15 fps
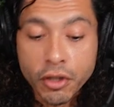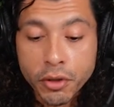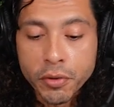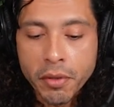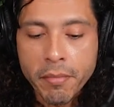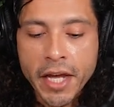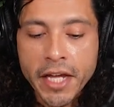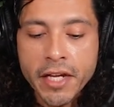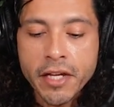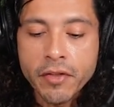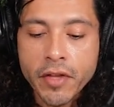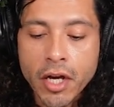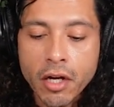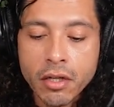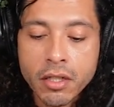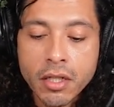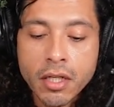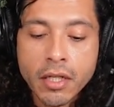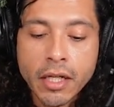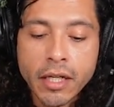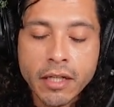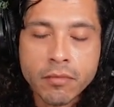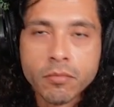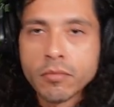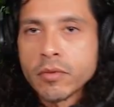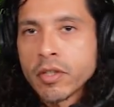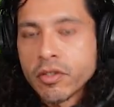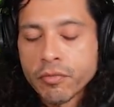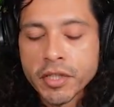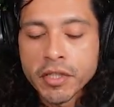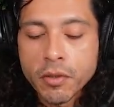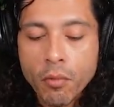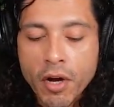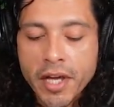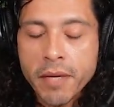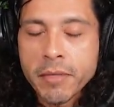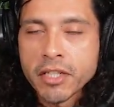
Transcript: the glutamate in there, the reason